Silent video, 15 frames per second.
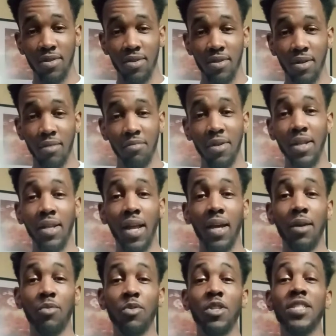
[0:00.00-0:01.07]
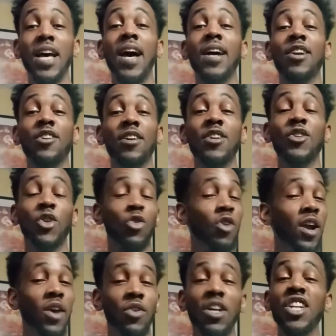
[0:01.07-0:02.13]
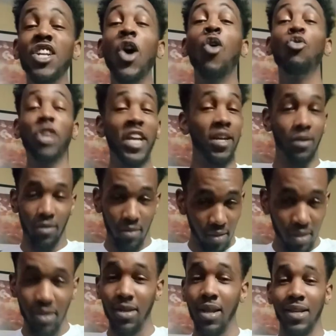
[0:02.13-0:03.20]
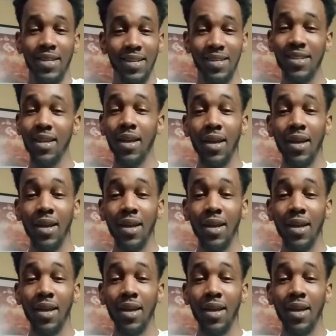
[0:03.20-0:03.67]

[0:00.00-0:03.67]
I'm really like a retired underground unknown nigga.